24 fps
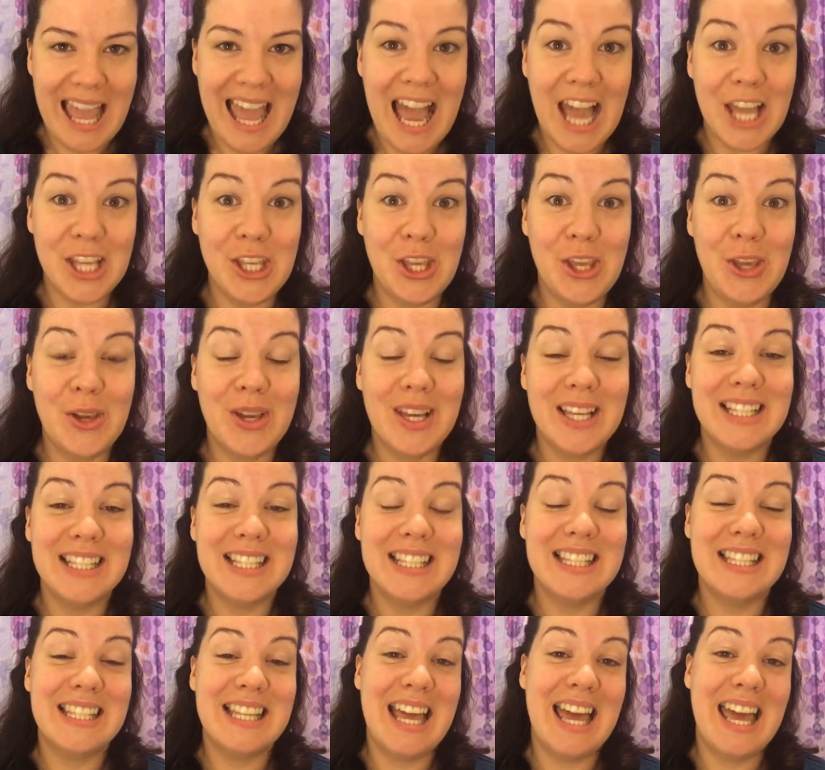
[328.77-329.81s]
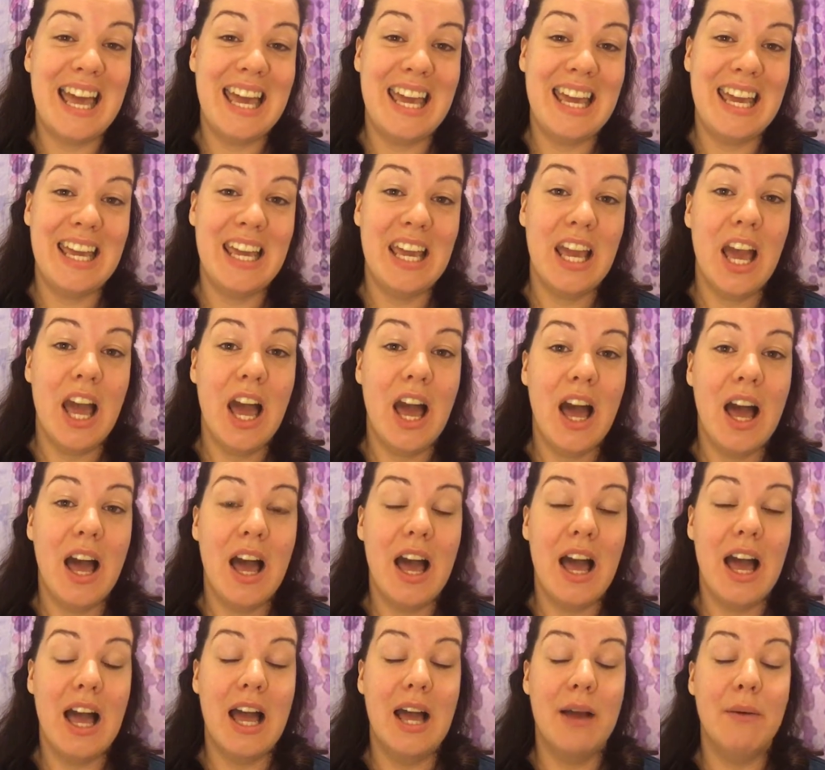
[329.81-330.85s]
And you can say,
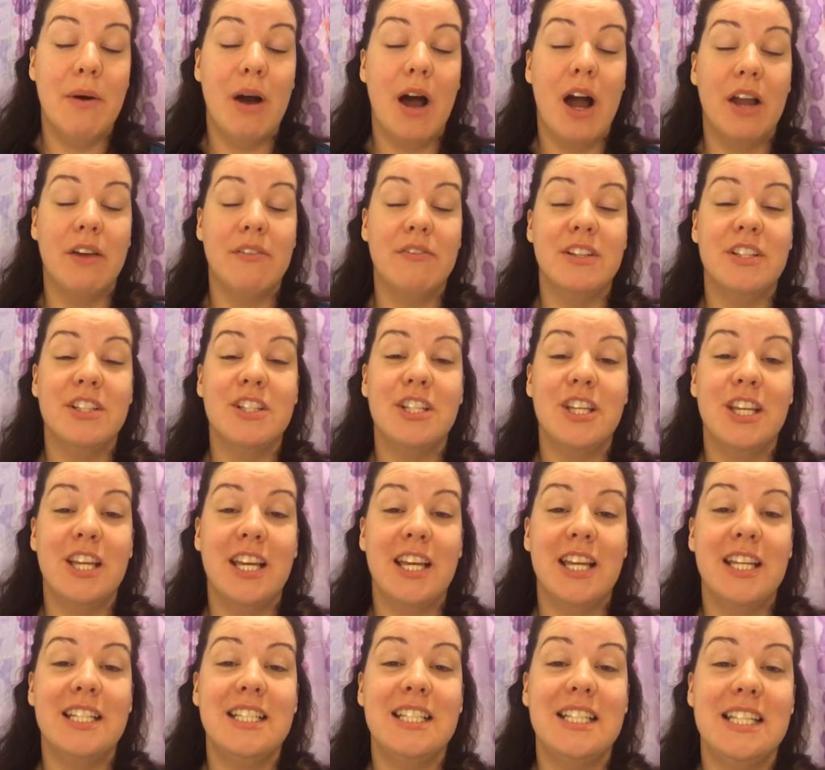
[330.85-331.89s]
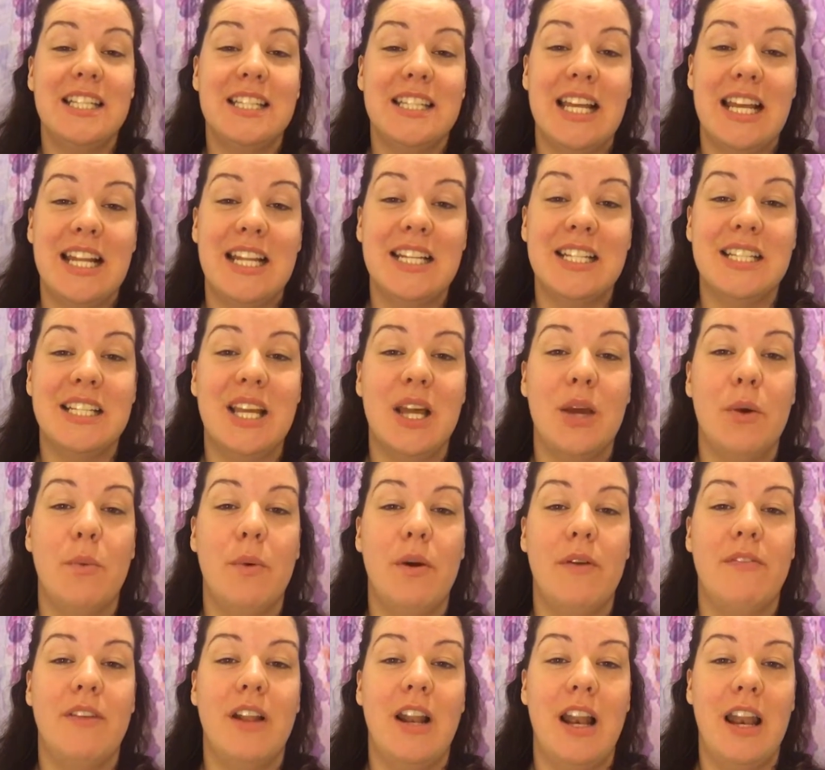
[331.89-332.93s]
I return to sender
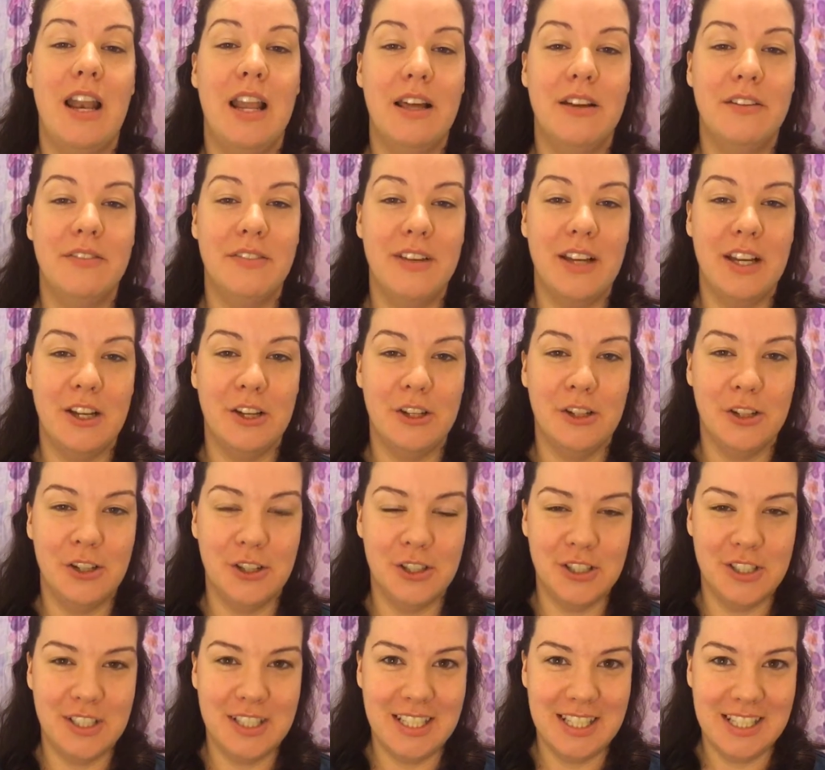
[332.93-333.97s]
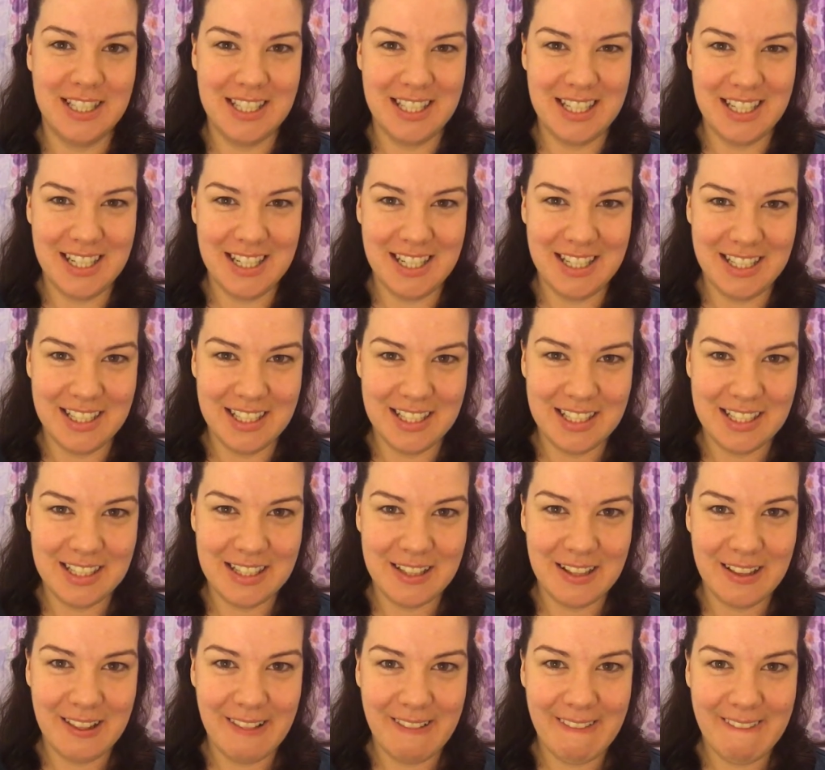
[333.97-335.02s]
with love and consciousness.
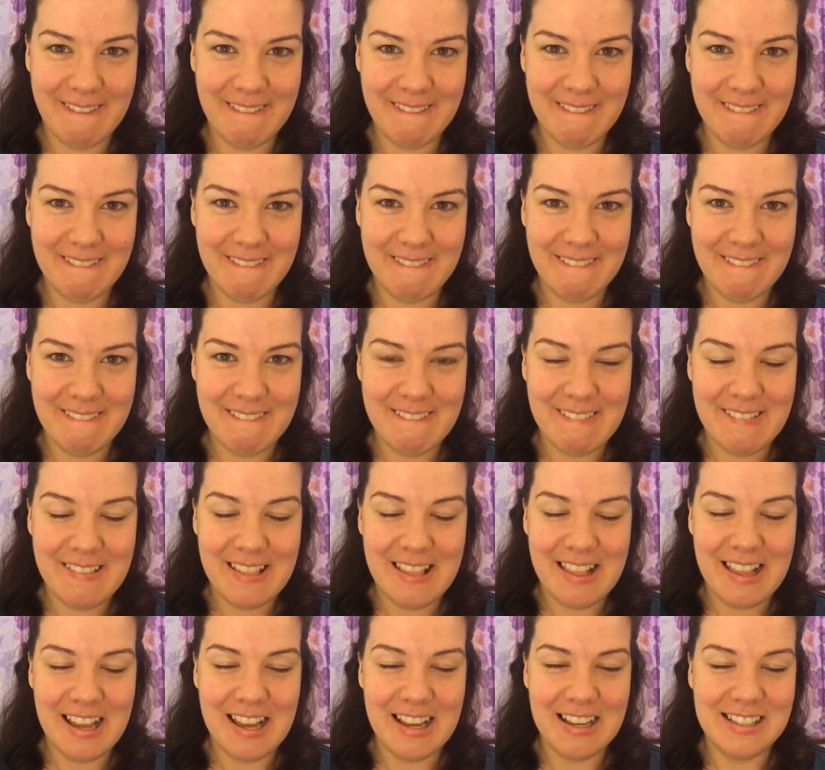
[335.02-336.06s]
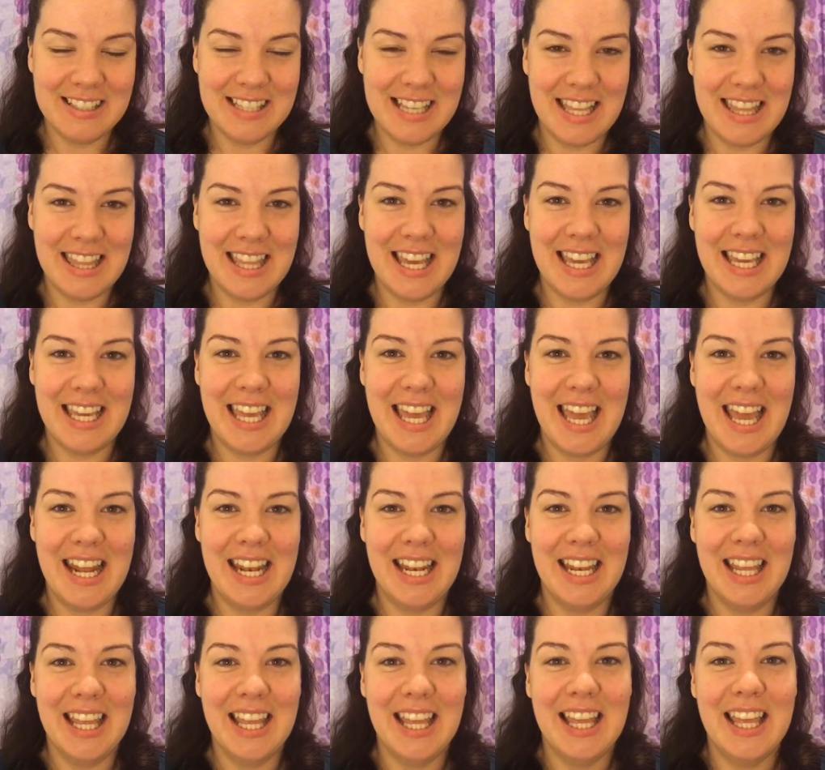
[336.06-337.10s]
I'll say that
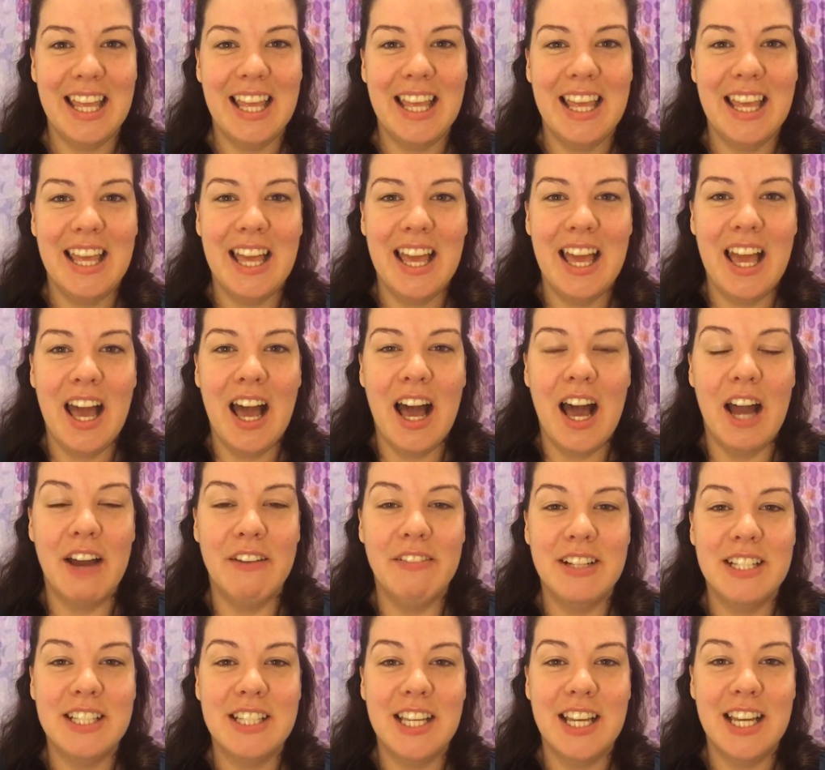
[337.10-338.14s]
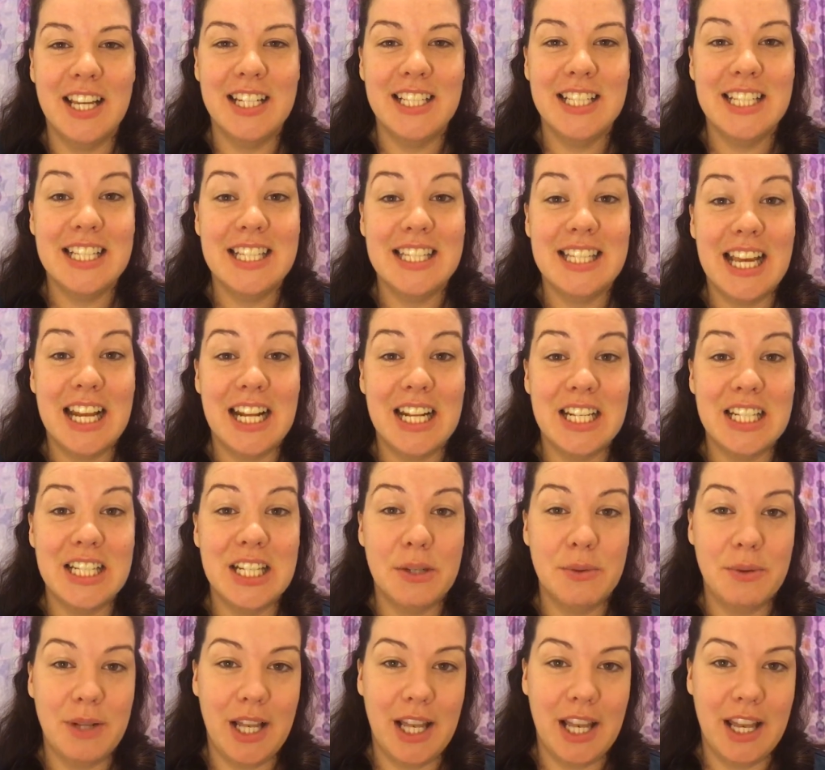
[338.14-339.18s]
again. I return to
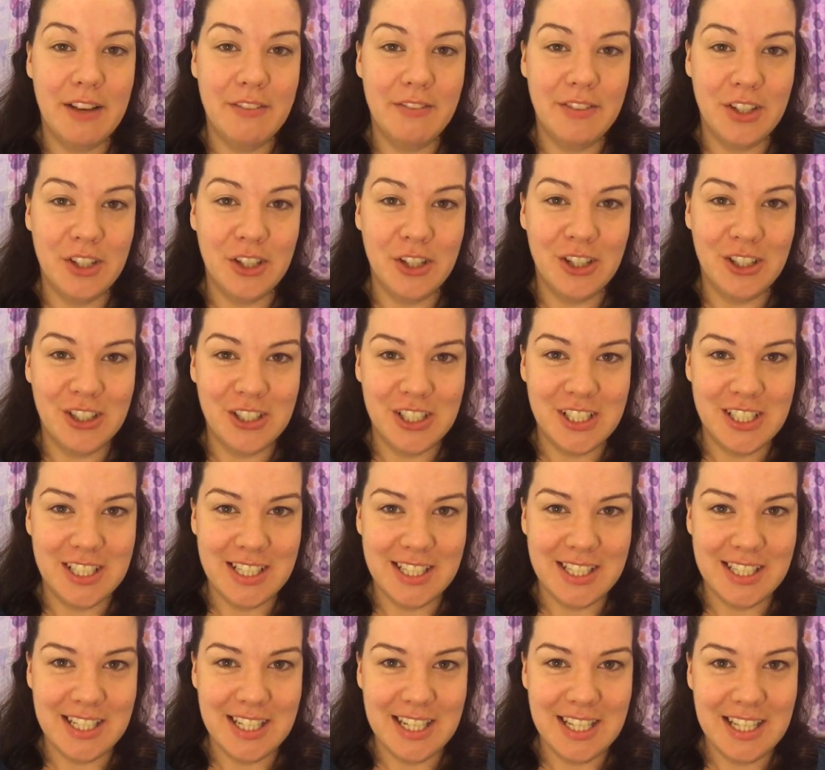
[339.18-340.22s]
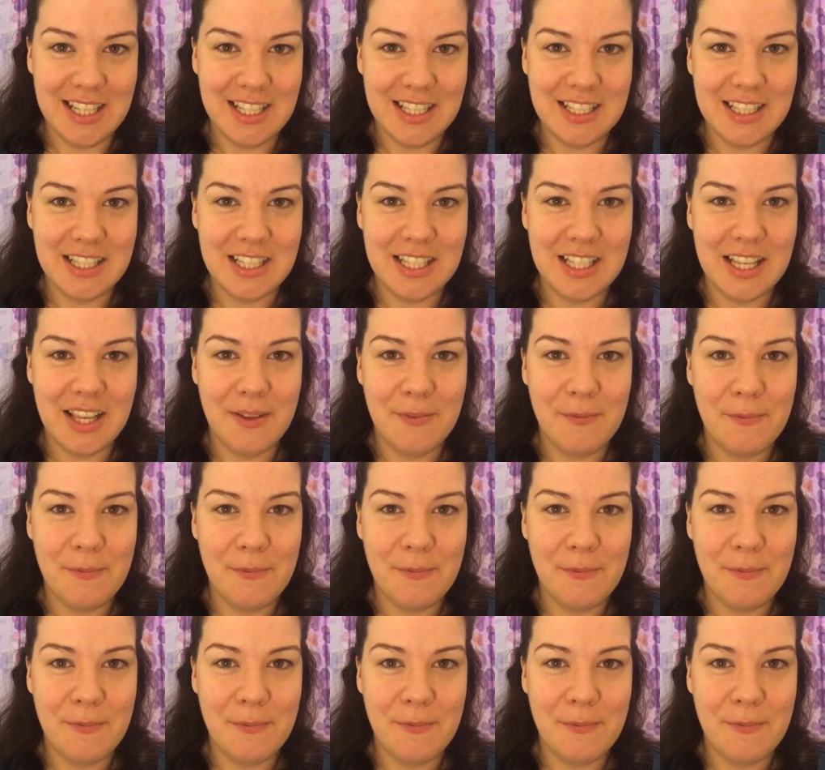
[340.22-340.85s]
sender with love and consciousness.